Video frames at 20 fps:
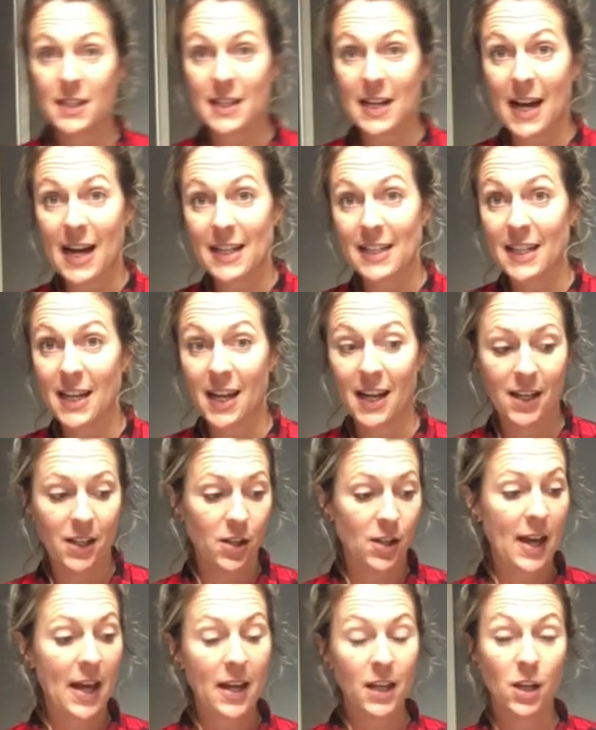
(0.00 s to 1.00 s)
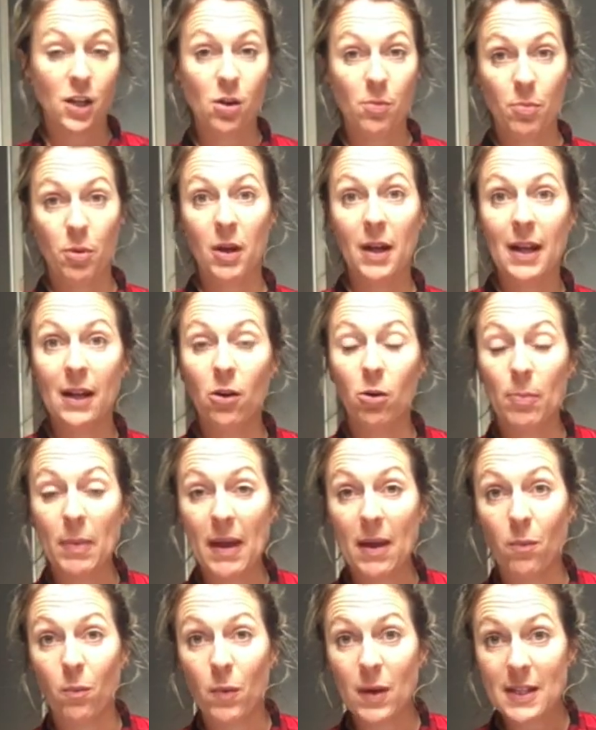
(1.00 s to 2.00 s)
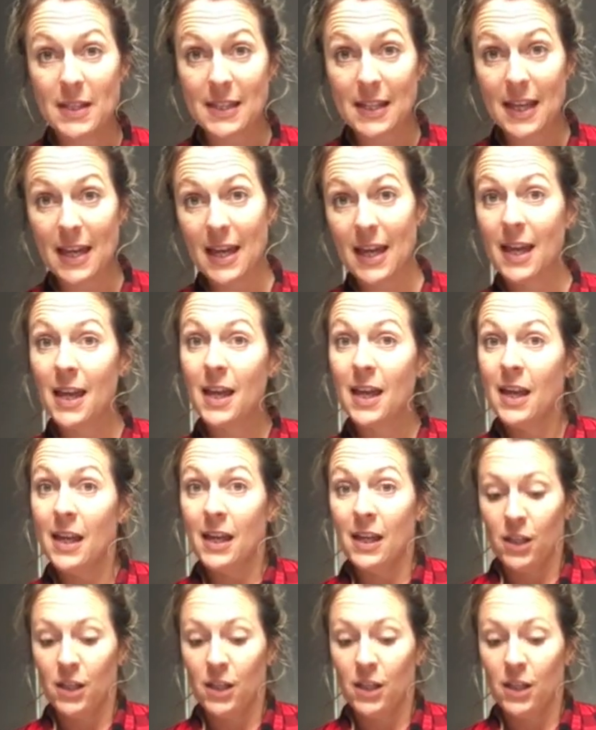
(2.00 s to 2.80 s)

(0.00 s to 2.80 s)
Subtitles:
to add colour, you can put a little bit in Whisk it.